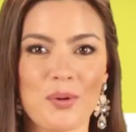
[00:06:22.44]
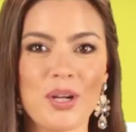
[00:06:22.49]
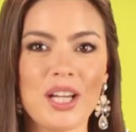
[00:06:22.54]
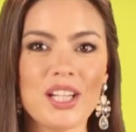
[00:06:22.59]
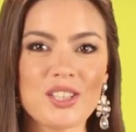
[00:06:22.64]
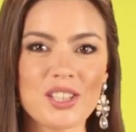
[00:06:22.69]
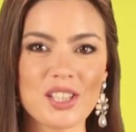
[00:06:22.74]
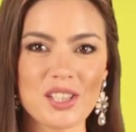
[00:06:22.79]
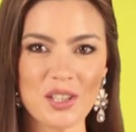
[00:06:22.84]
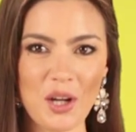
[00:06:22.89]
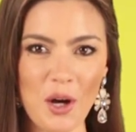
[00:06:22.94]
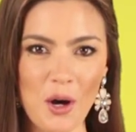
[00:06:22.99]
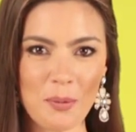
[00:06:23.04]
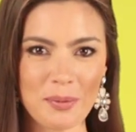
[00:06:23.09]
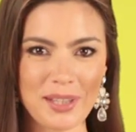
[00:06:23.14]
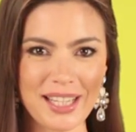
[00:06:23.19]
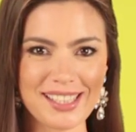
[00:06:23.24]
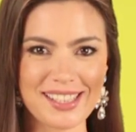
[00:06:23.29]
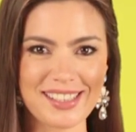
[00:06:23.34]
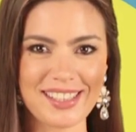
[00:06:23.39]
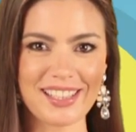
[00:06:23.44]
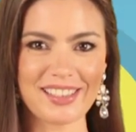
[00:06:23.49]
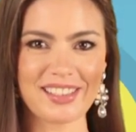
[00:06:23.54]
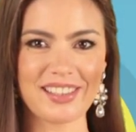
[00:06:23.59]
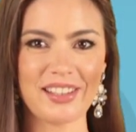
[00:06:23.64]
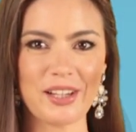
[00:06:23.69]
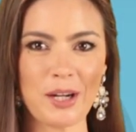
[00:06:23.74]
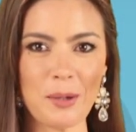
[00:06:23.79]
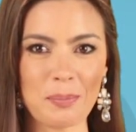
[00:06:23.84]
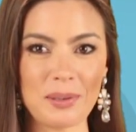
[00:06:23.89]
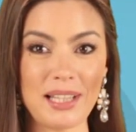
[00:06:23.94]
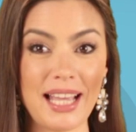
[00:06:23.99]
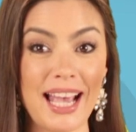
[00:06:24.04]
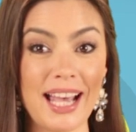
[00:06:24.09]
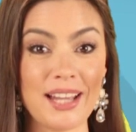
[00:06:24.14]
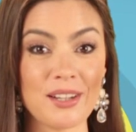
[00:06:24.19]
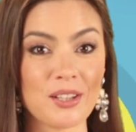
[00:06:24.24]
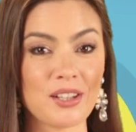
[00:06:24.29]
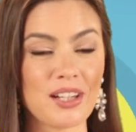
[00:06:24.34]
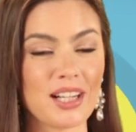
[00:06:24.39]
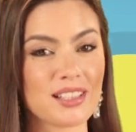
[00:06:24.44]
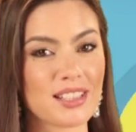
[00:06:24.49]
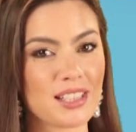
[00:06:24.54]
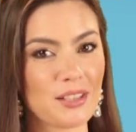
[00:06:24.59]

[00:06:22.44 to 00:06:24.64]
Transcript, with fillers: We just hope they stick to their plan or else